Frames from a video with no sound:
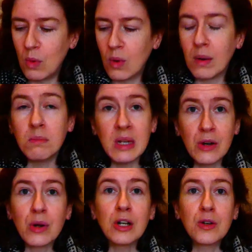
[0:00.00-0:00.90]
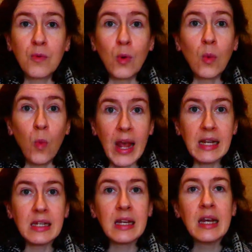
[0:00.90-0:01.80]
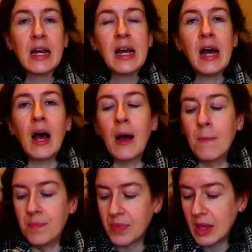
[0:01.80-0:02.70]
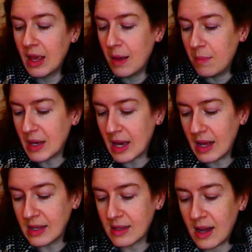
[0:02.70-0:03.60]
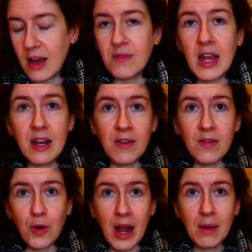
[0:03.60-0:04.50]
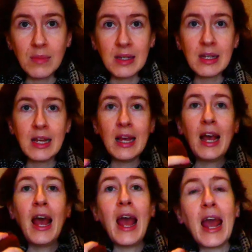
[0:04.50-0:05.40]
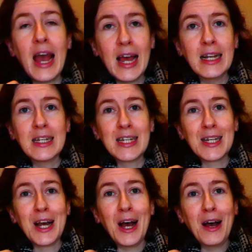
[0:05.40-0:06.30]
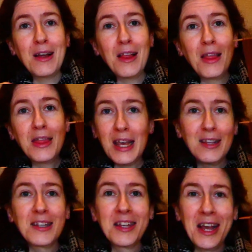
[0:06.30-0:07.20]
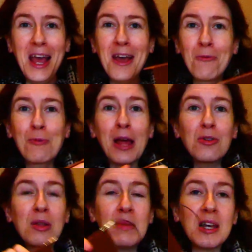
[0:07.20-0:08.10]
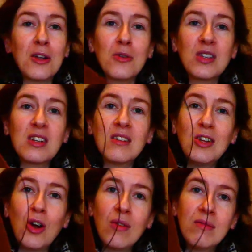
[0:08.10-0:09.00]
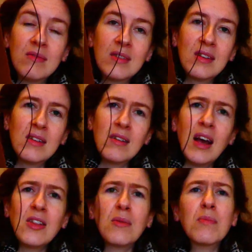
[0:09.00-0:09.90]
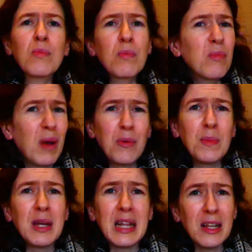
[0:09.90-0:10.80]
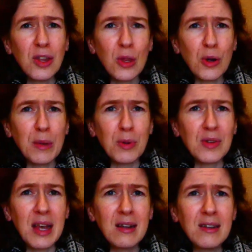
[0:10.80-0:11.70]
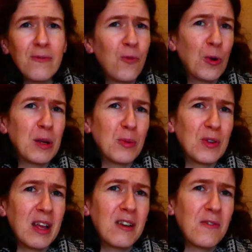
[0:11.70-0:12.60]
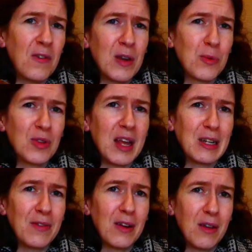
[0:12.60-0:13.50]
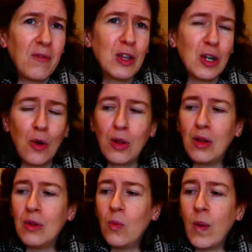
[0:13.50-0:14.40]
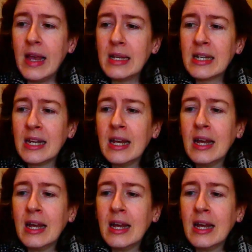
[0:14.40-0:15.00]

more meterage for weight. Because I have 85 grams, and this, rather than being close to, you know, I thought it would be at least 30%, 40%, 50% of the total weight.